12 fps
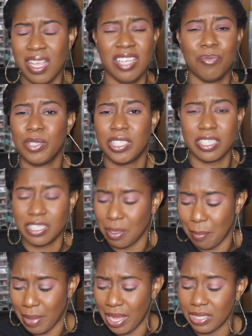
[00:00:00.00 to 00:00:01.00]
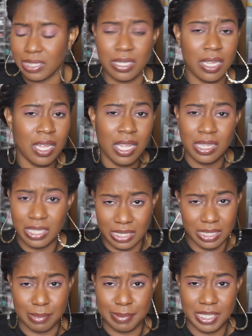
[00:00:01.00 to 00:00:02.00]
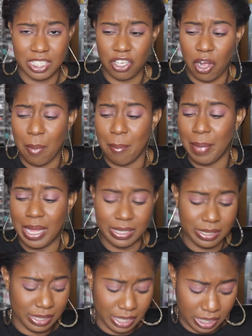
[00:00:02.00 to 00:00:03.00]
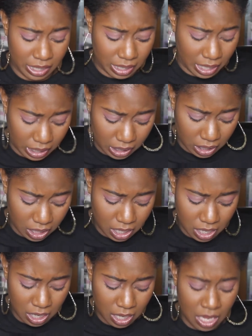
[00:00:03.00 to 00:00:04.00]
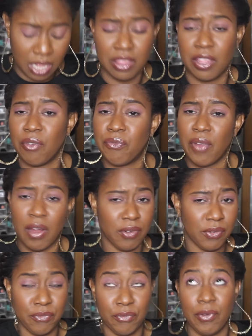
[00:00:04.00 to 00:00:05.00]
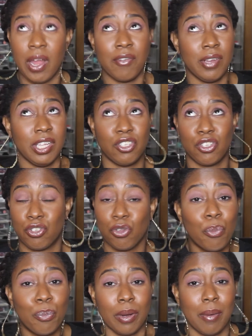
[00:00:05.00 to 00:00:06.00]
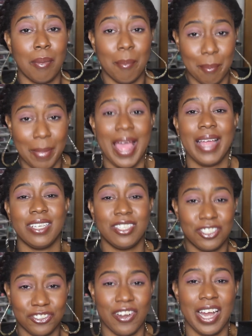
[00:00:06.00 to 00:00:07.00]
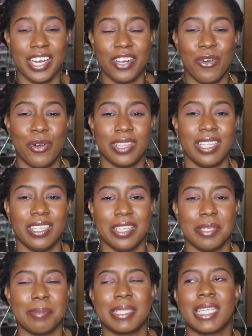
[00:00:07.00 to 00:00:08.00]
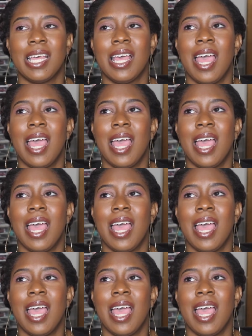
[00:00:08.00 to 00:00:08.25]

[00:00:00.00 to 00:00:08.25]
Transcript: it was just a mess. These lipsticks are a mess. They like, they're very, very super matte drying on the lips.